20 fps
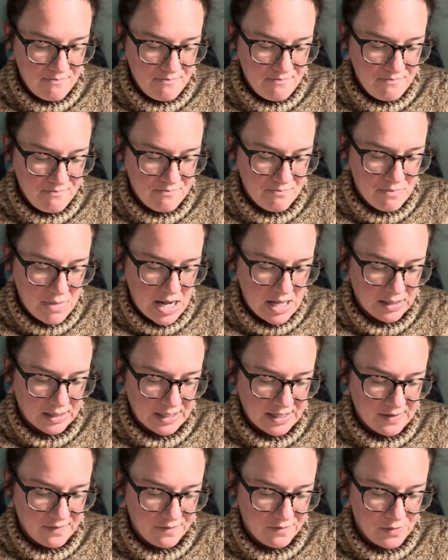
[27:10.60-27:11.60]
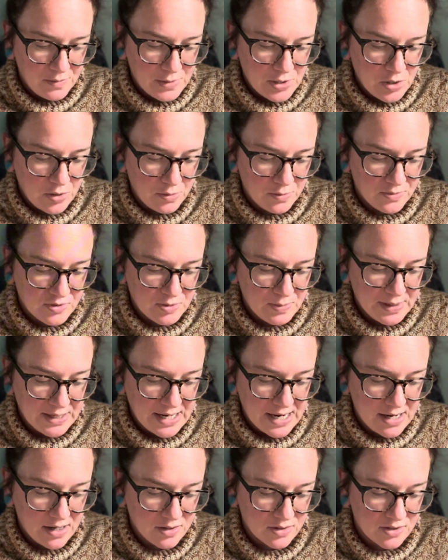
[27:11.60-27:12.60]
Molly from a Homespun
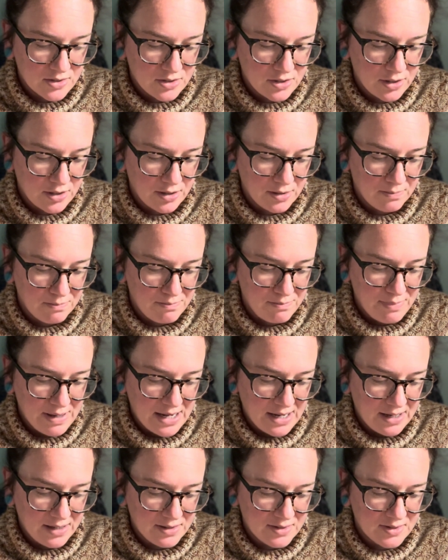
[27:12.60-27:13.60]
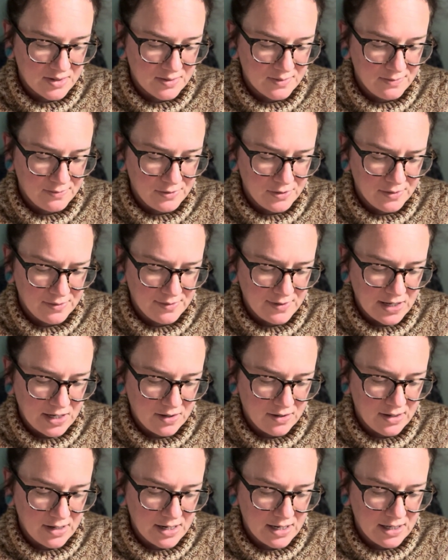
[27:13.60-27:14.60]
House, her base for
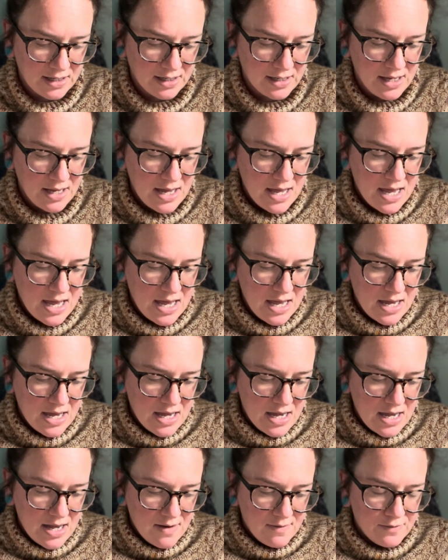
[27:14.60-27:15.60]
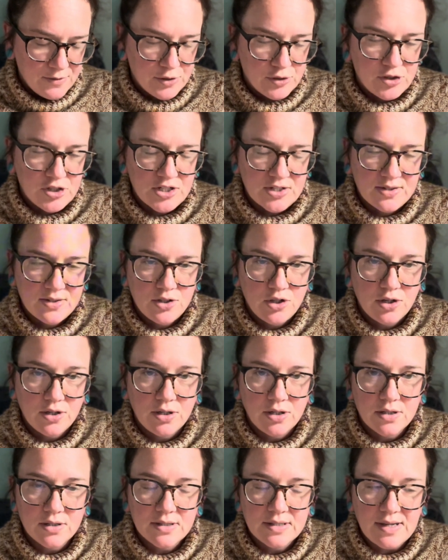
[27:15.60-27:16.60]
fingering for just
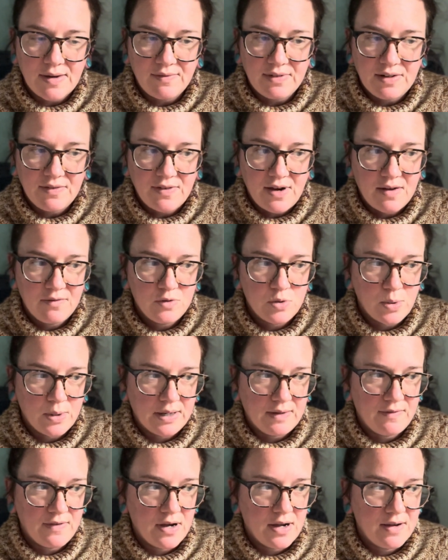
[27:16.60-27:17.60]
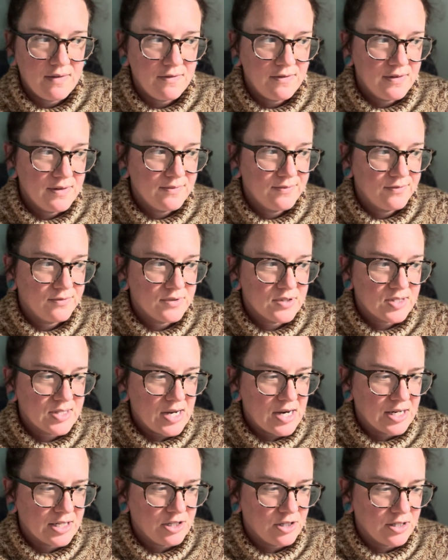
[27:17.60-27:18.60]
her 75/25
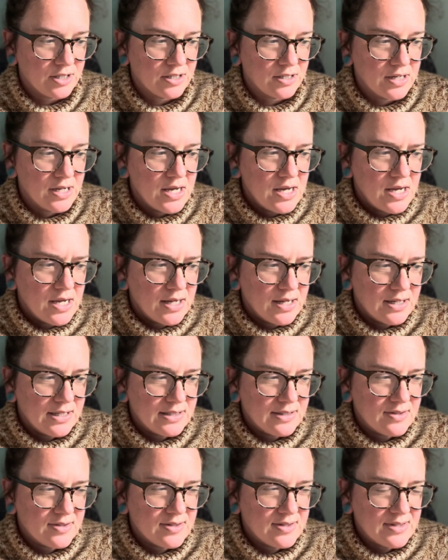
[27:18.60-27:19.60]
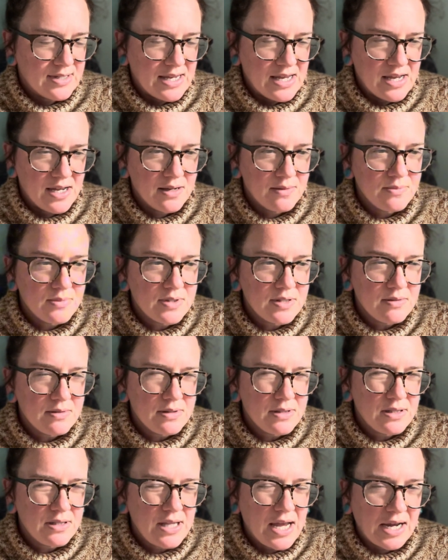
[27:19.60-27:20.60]
stock yarn, it seems
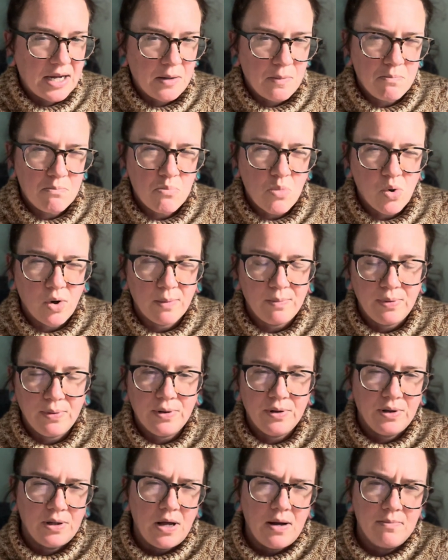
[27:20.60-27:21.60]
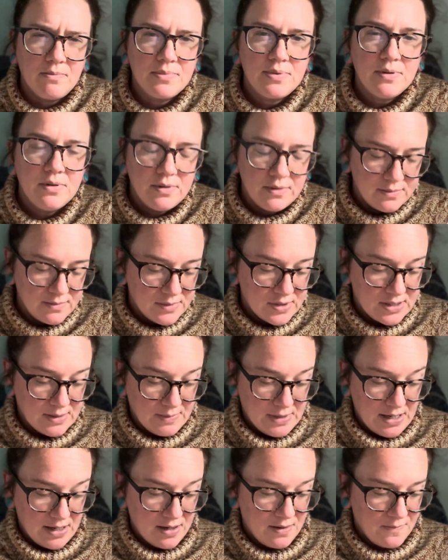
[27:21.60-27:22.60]
like more plump to
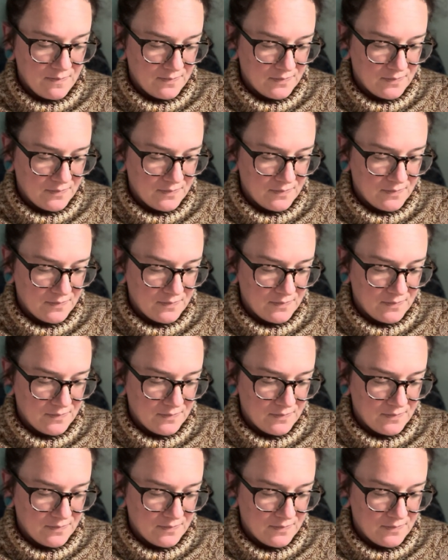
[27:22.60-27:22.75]
me,